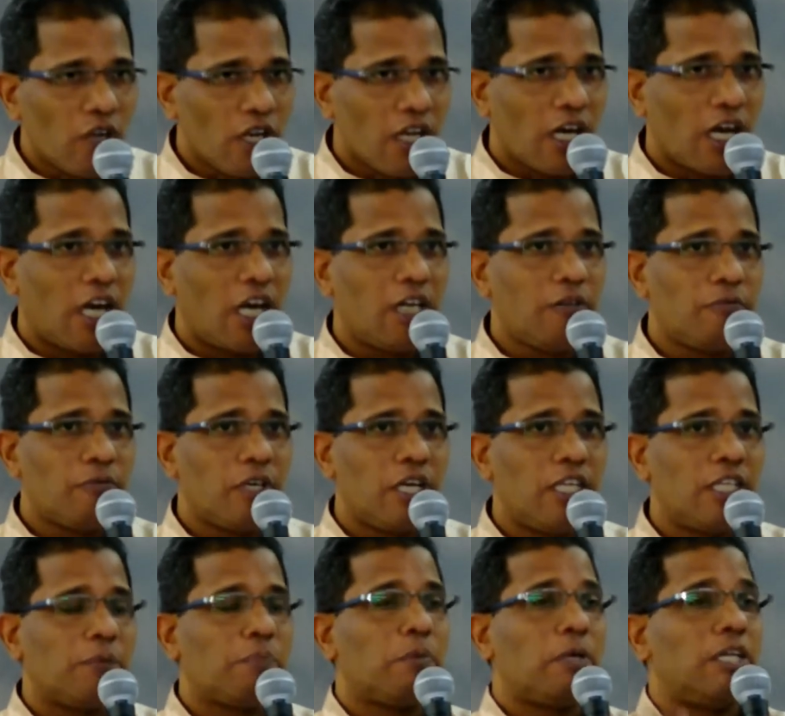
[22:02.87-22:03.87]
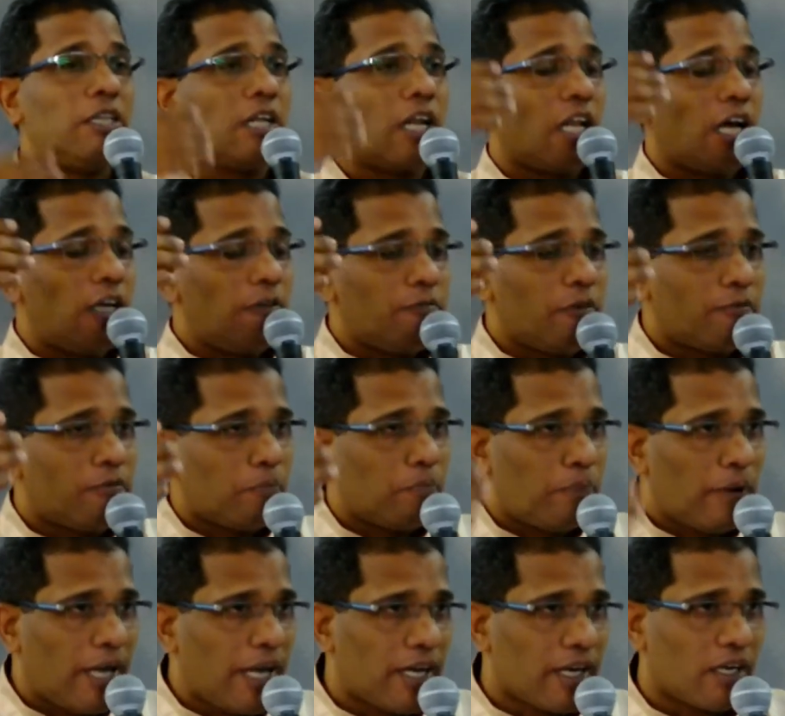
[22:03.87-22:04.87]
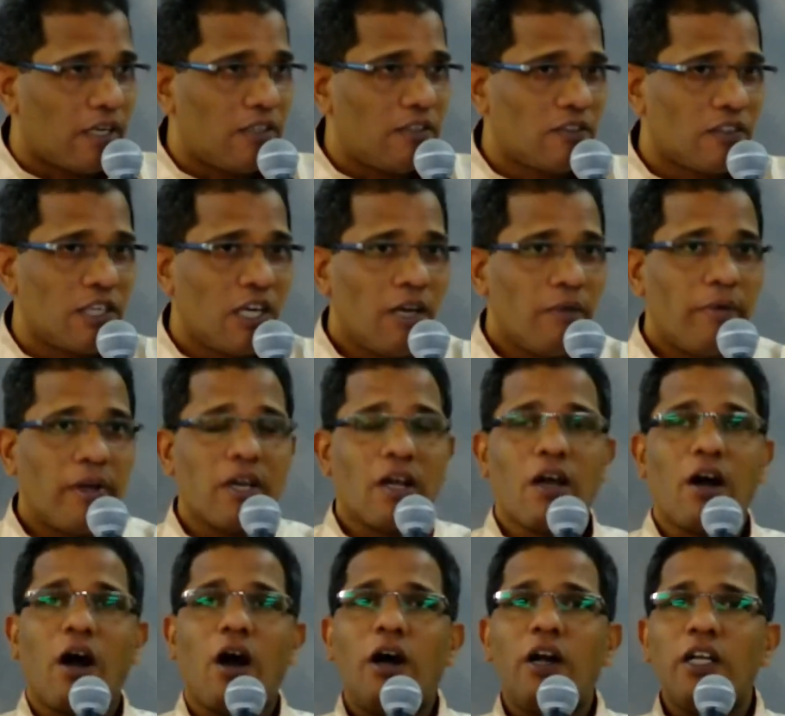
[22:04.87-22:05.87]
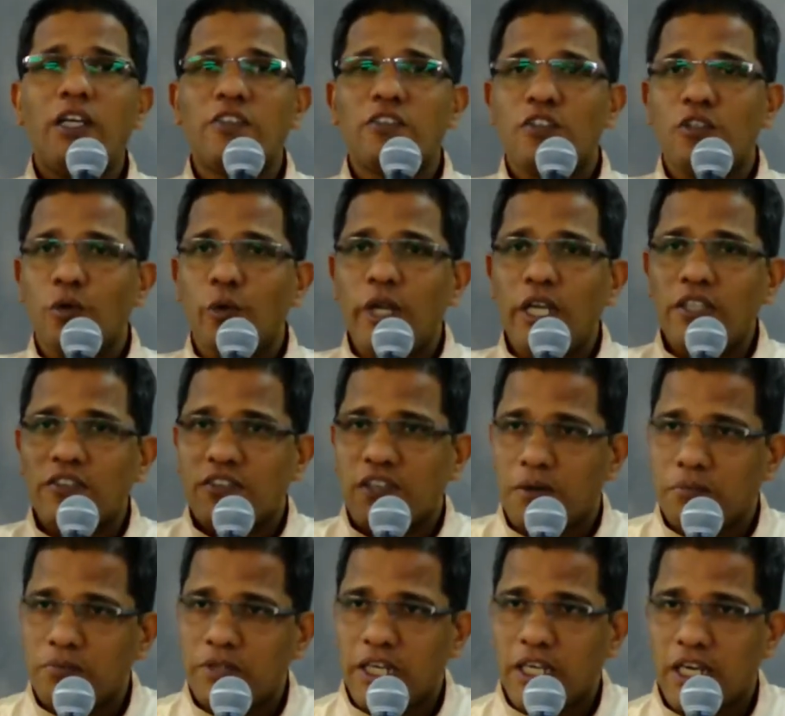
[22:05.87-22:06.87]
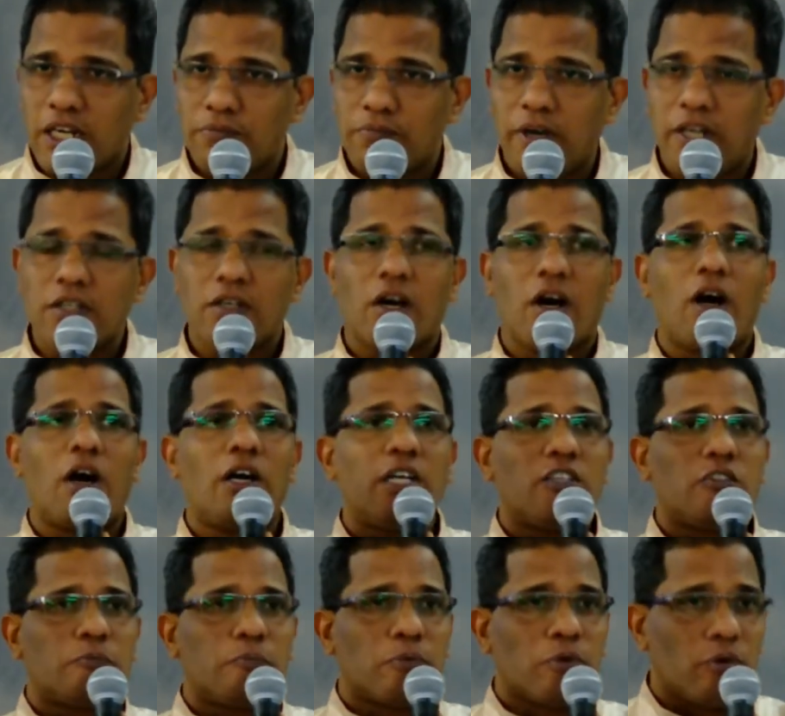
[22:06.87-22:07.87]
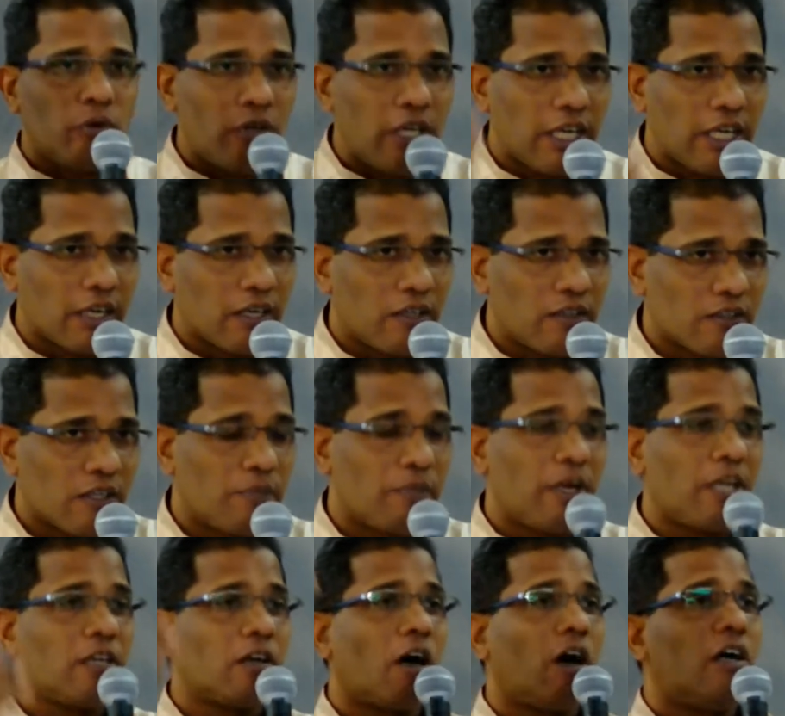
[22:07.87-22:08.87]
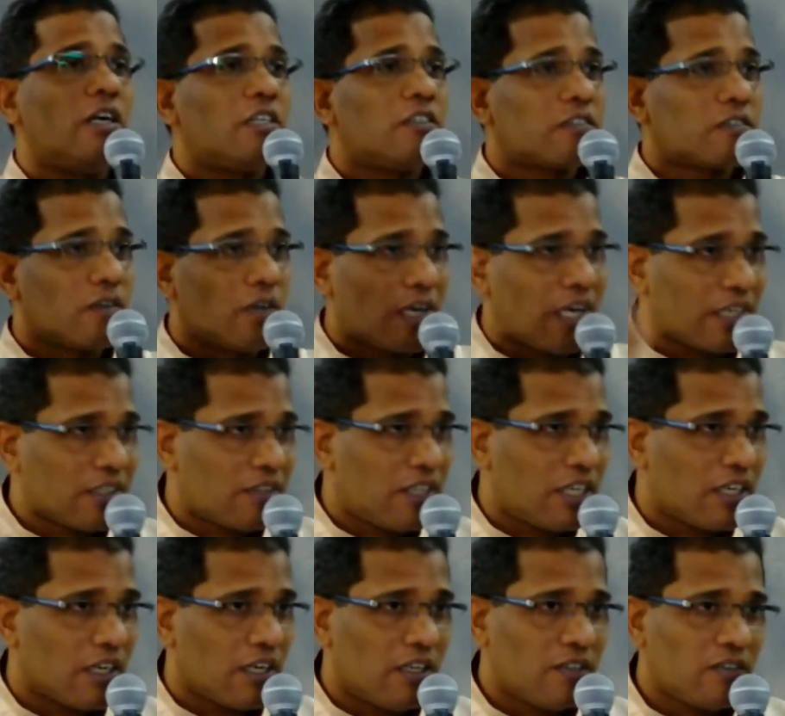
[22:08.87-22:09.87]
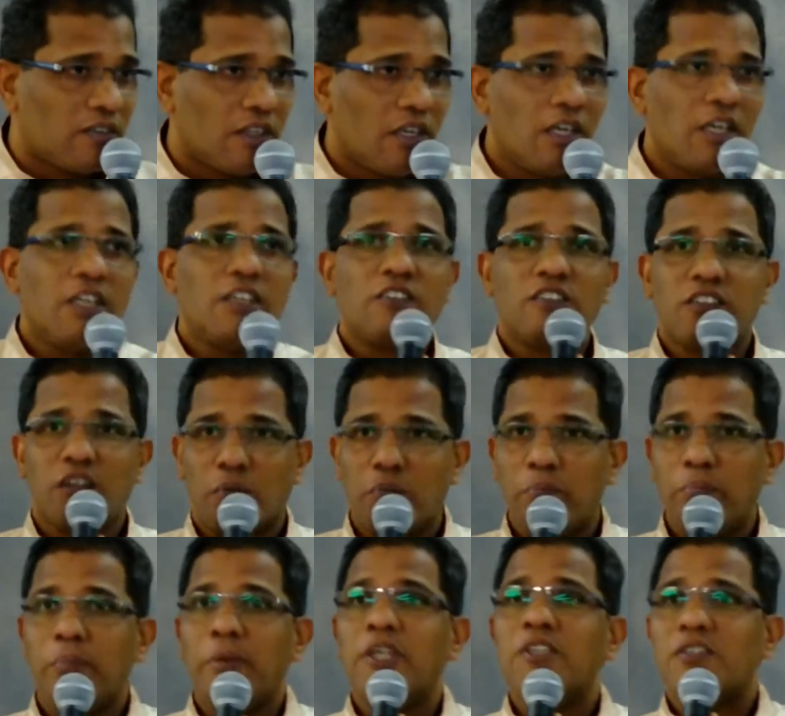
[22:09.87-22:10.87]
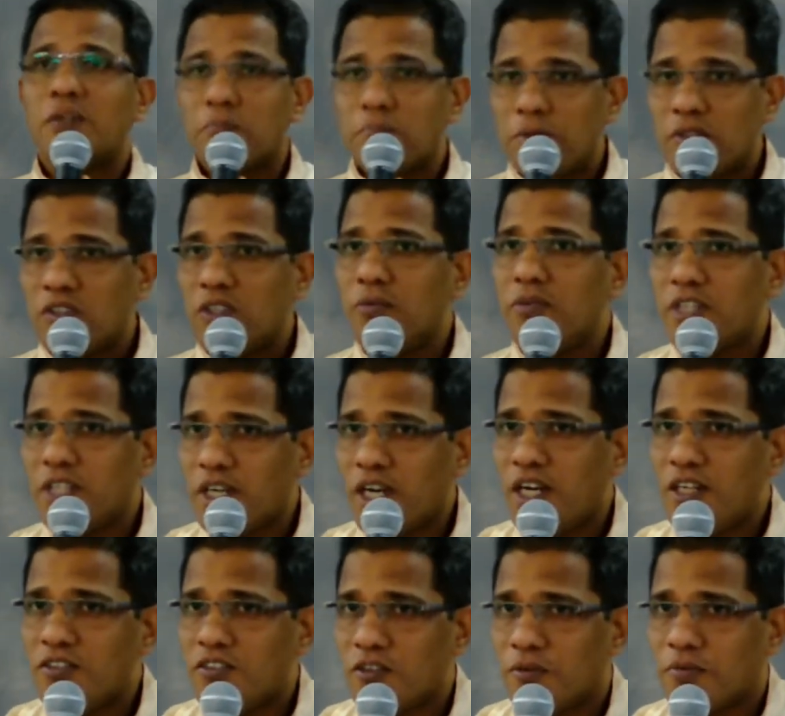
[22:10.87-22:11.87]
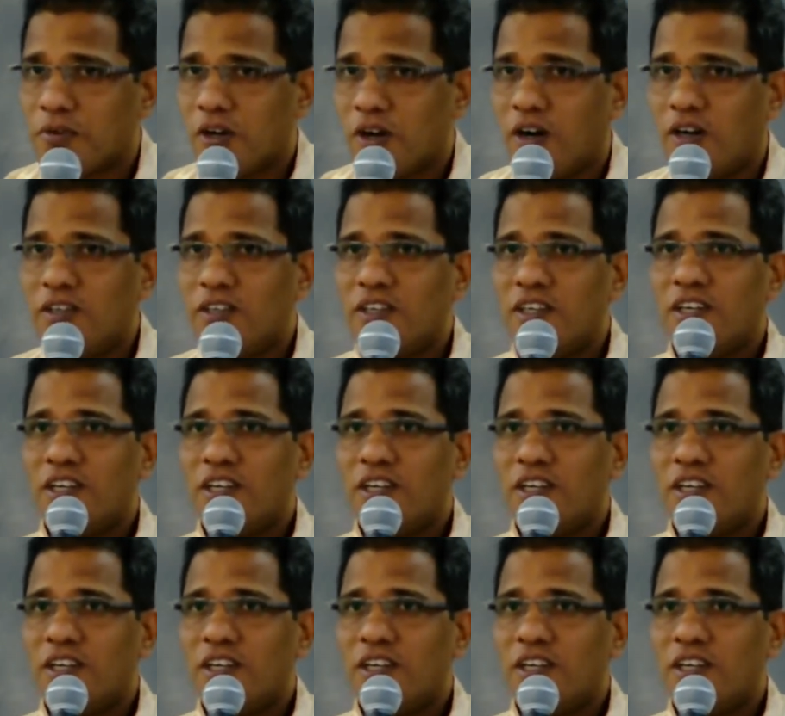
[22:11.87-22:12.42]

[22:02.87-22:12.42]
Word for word: life, in the in the life of a parents, when God is doing something and when God is pruning us and when God is correcting us, some be submissive in the hands of God.